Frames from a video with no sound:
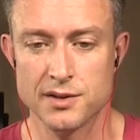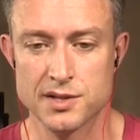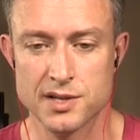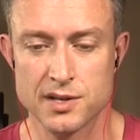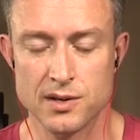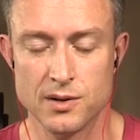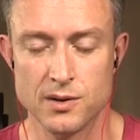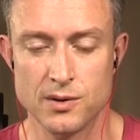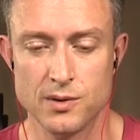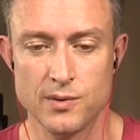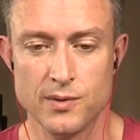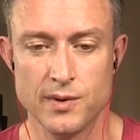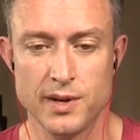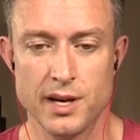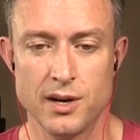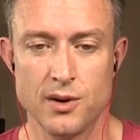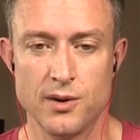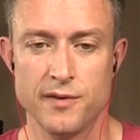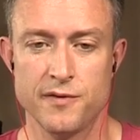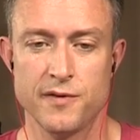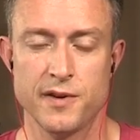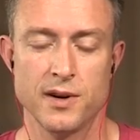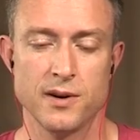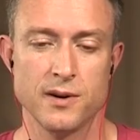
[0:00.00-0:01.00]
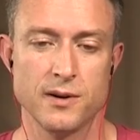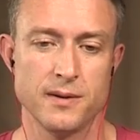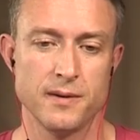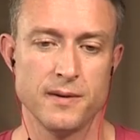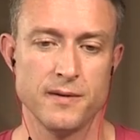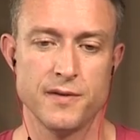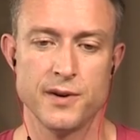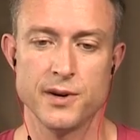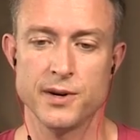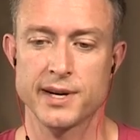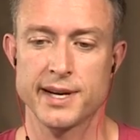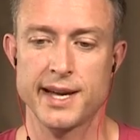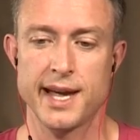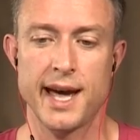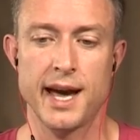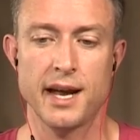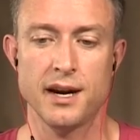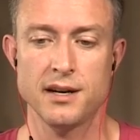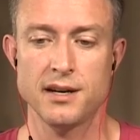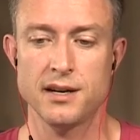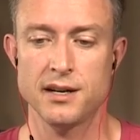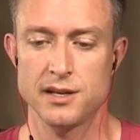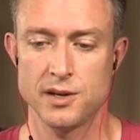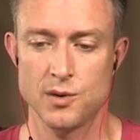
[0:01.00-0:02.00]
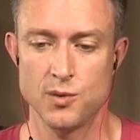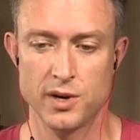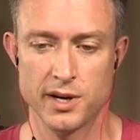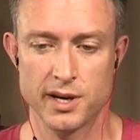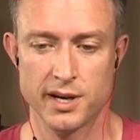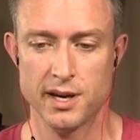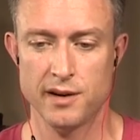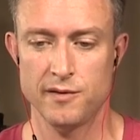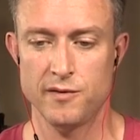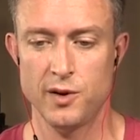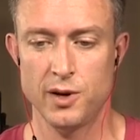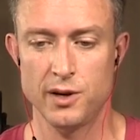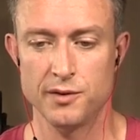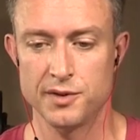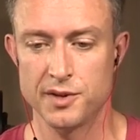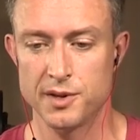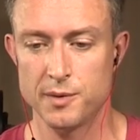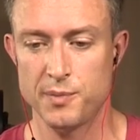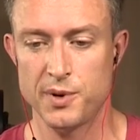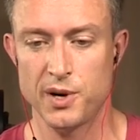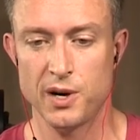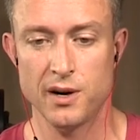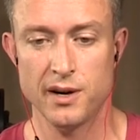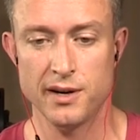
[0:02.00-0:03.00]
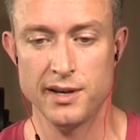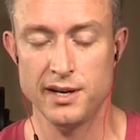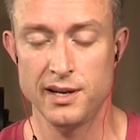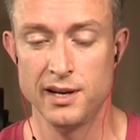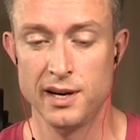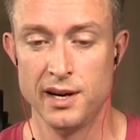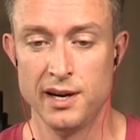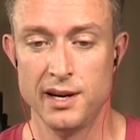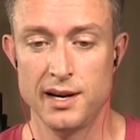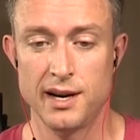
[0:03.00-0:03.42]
So, you know, if you're in Canada and you want to get involved in the party,